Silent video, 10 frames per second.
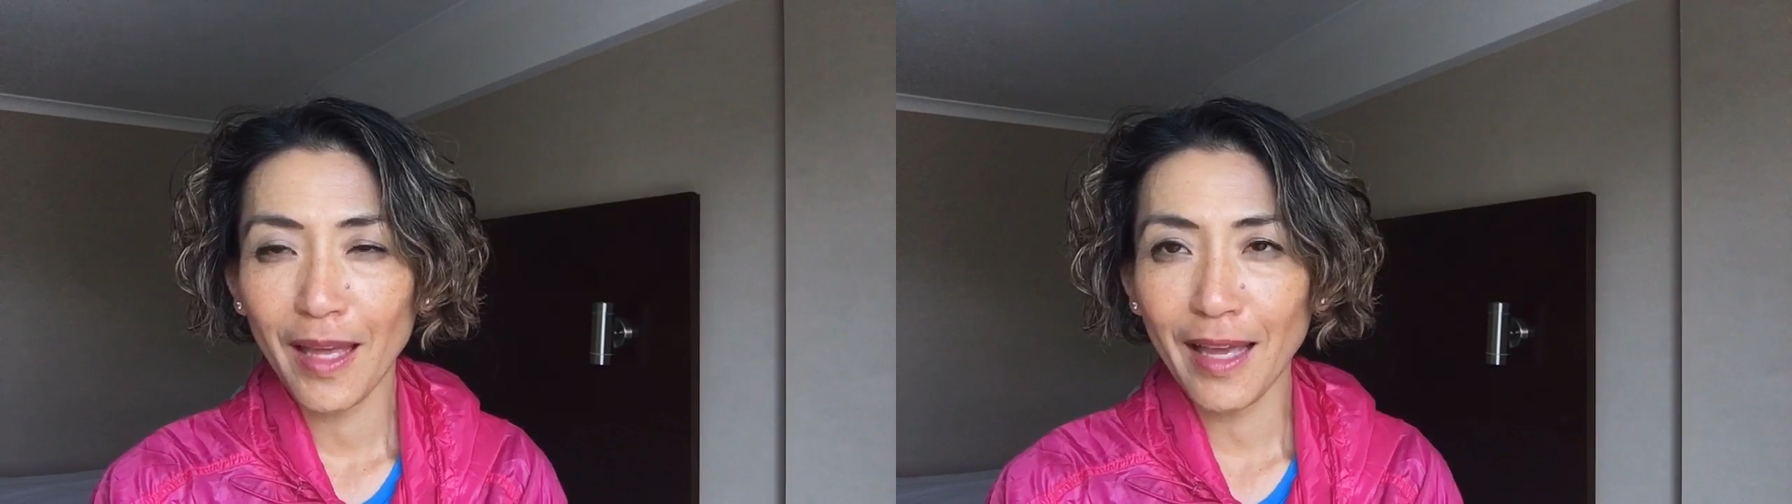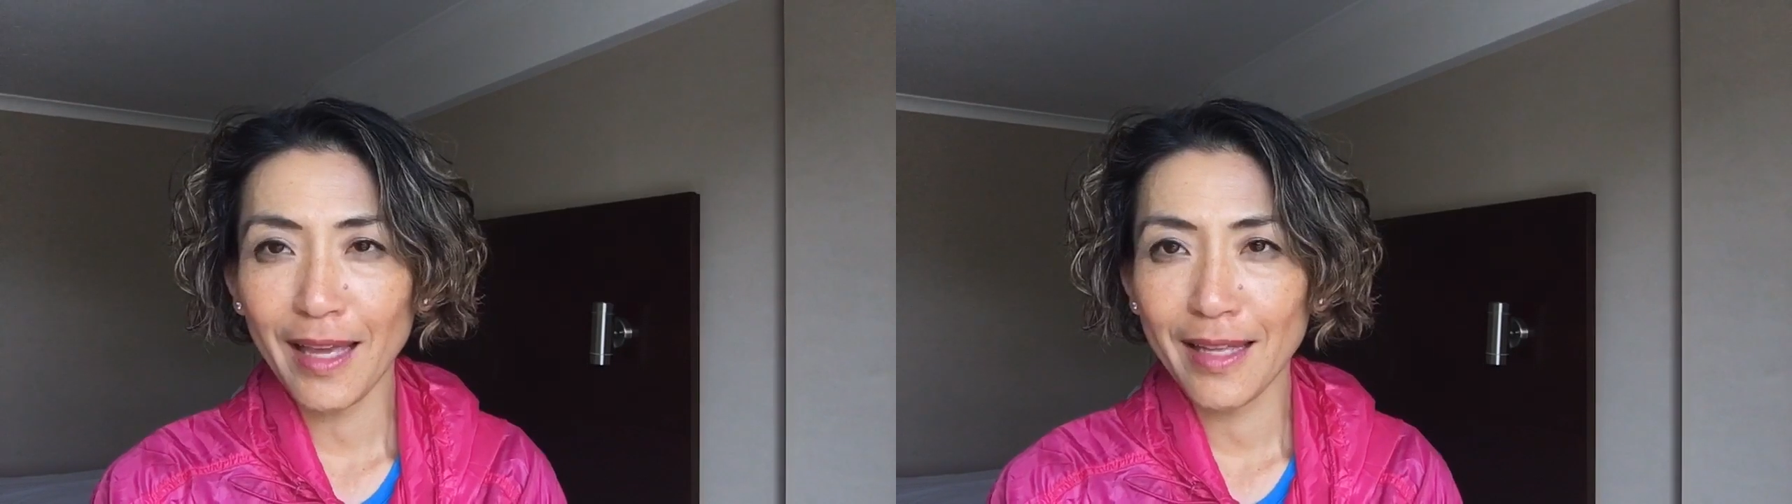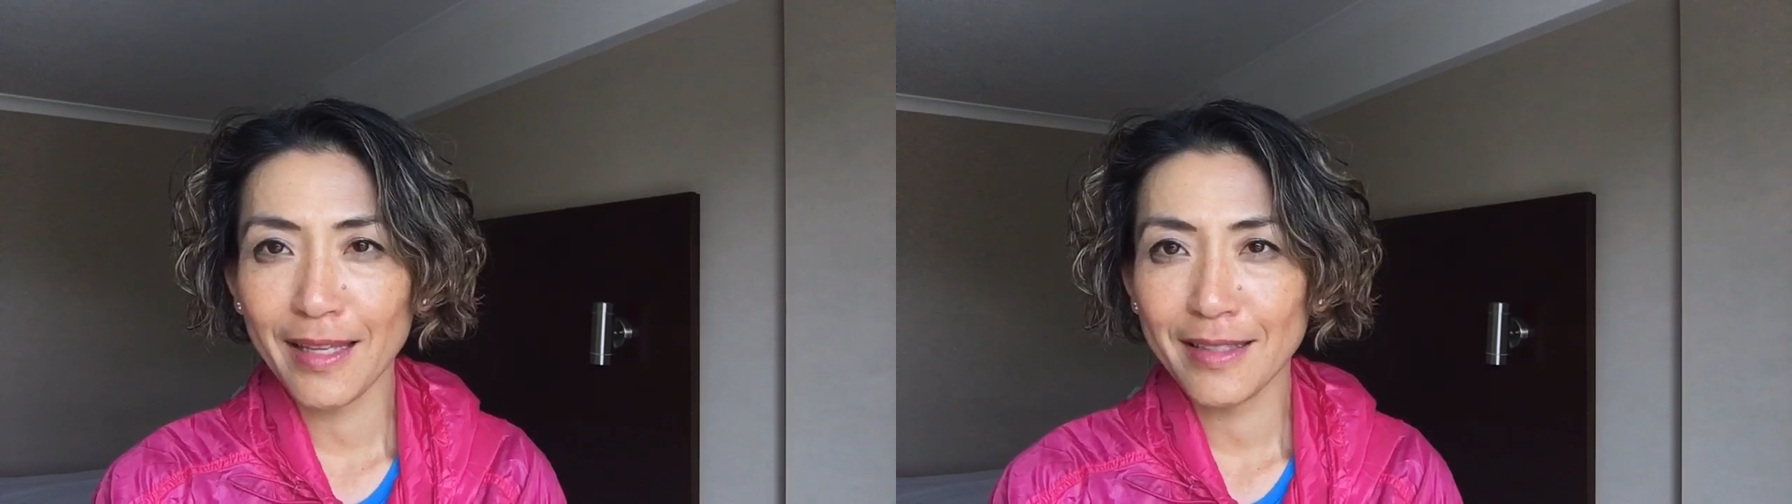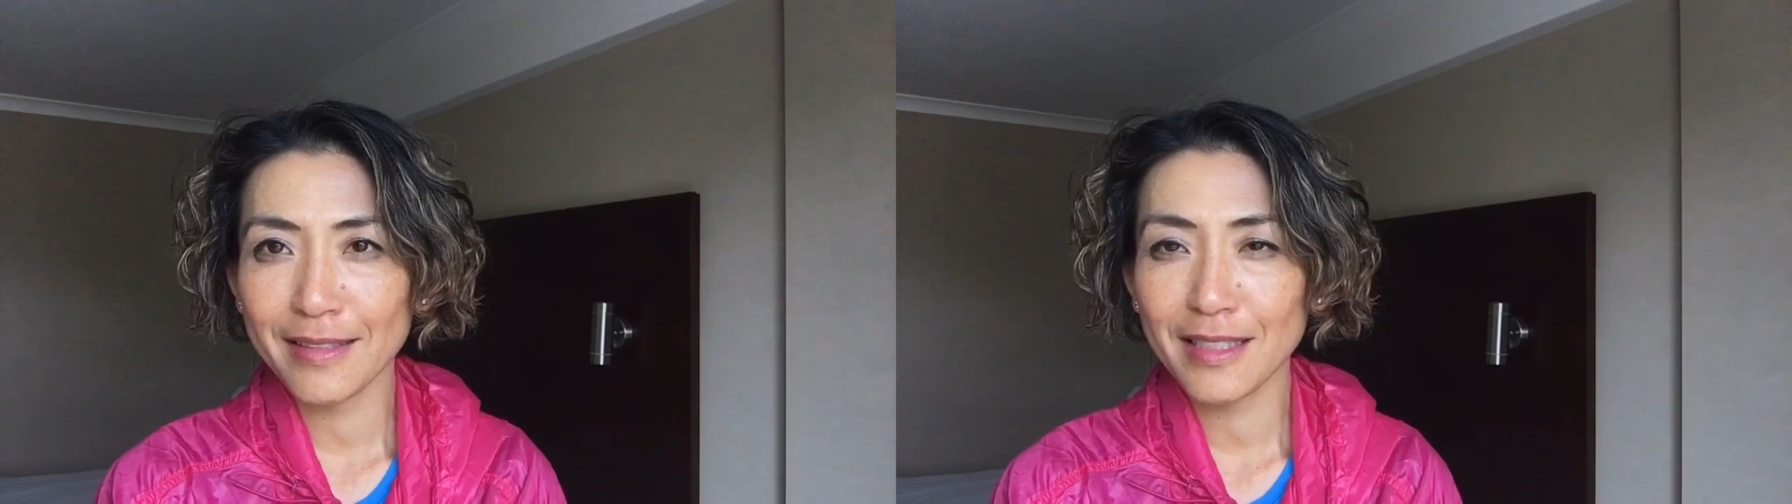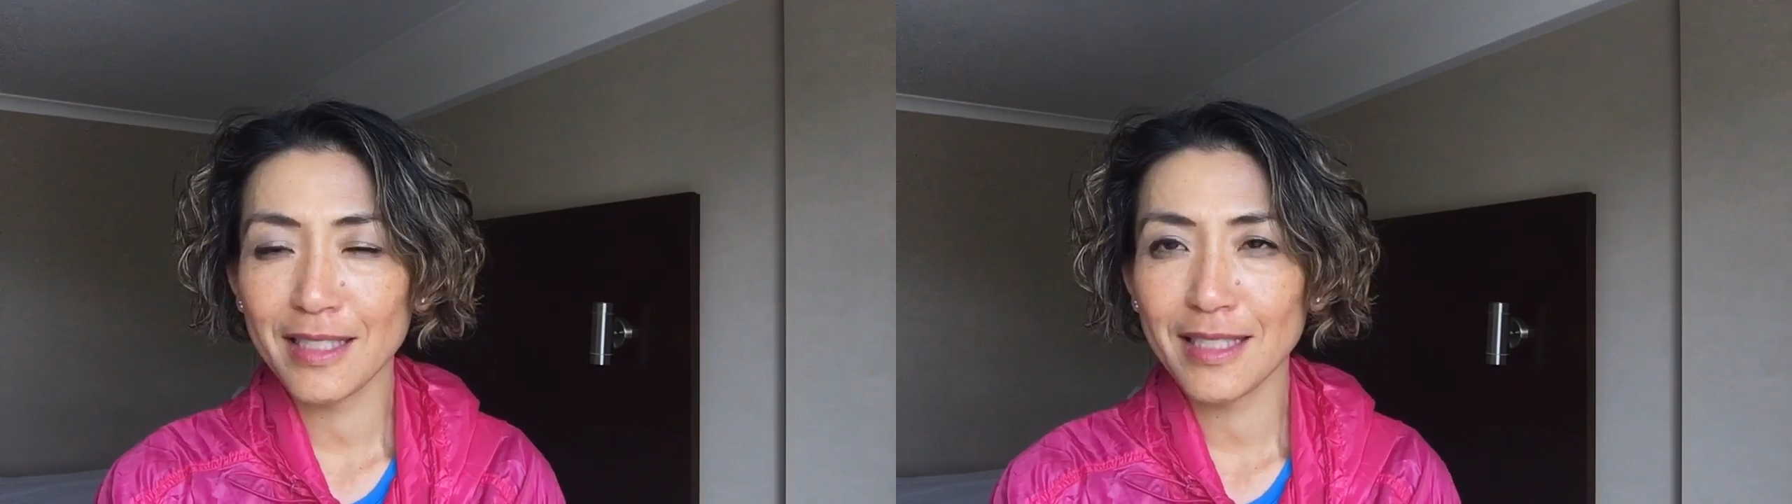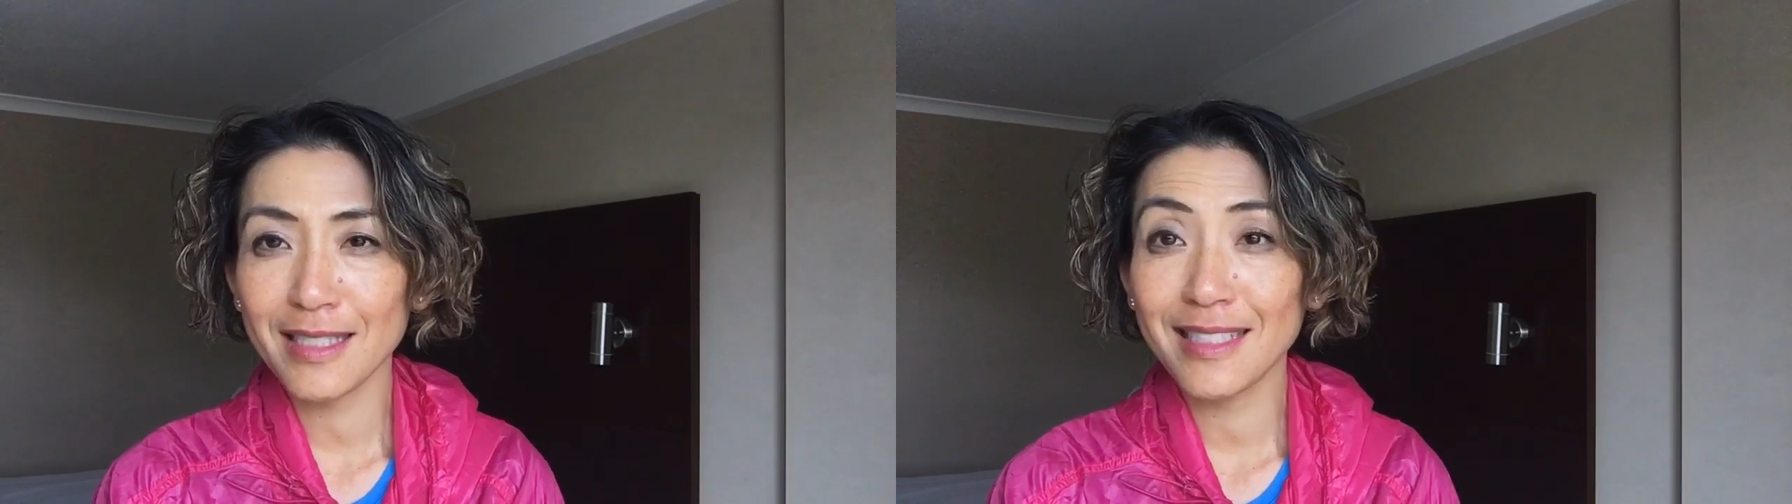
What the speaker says: and this